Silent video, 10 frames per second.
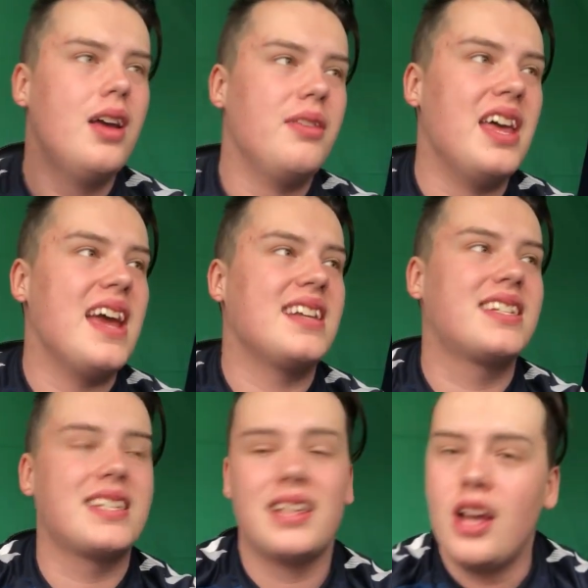
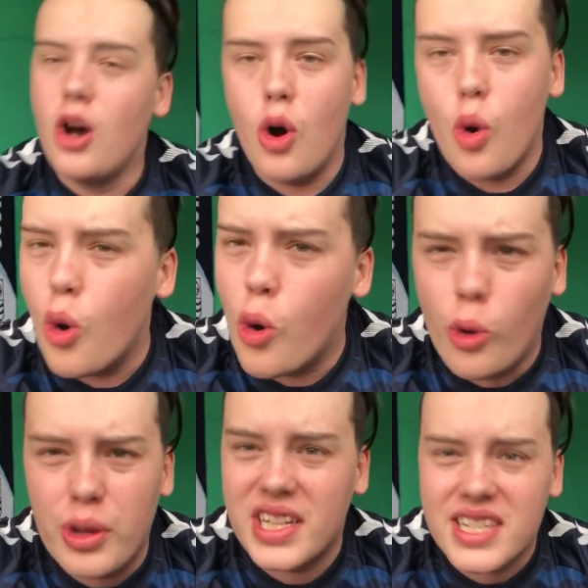This
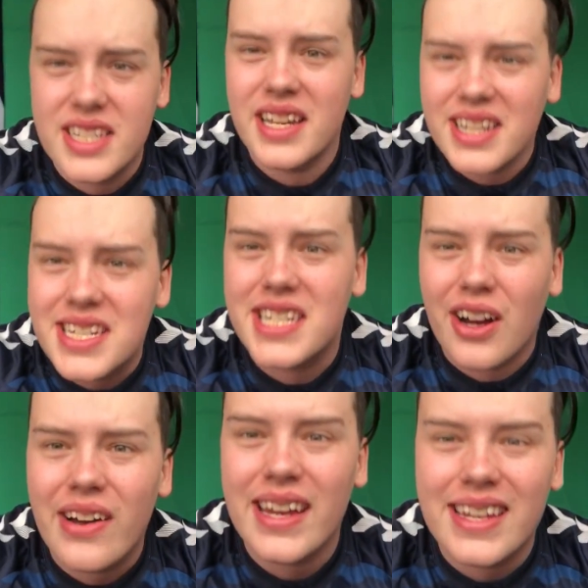is an
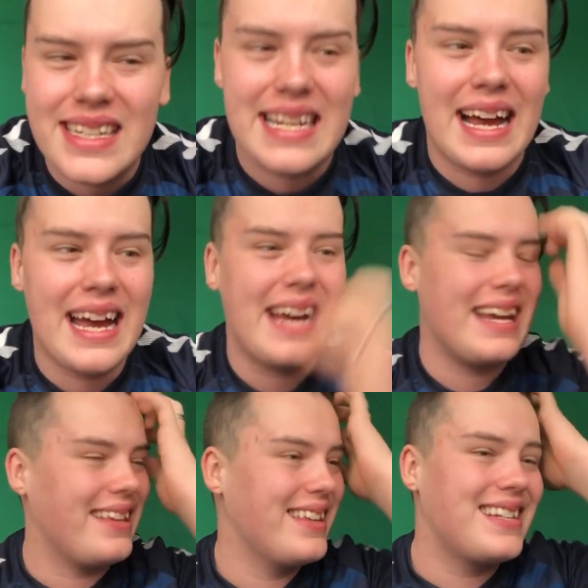exciting
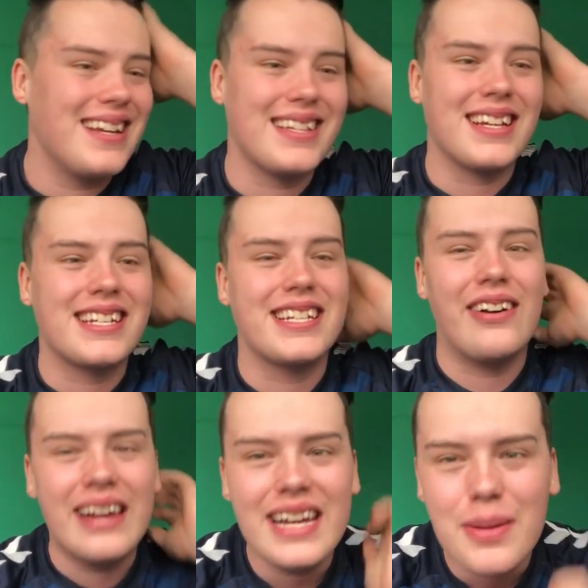day. This is
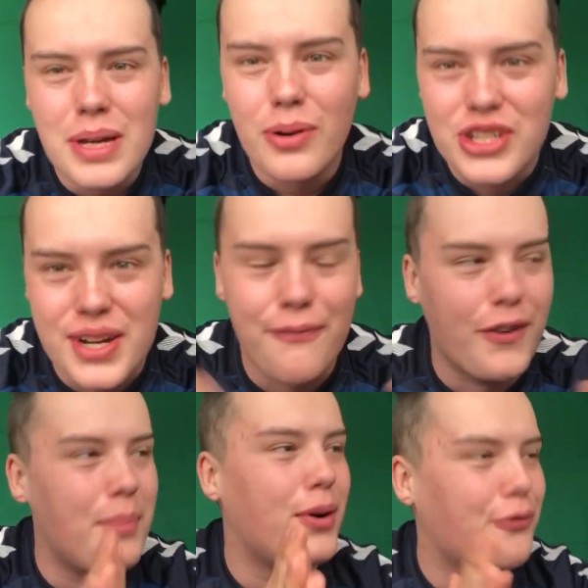exciting to be watching
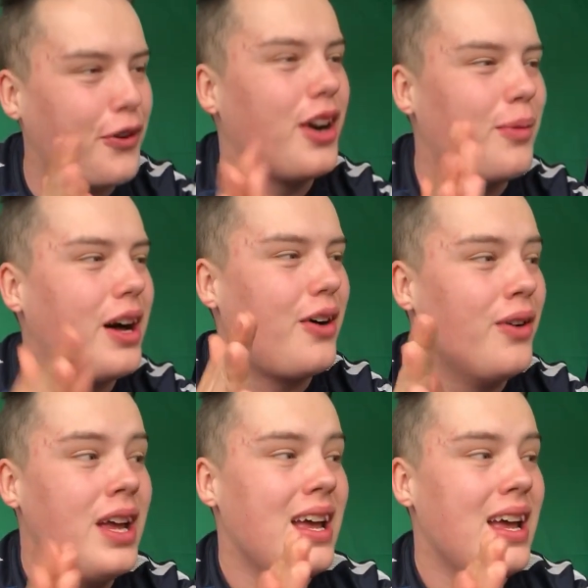football for a while.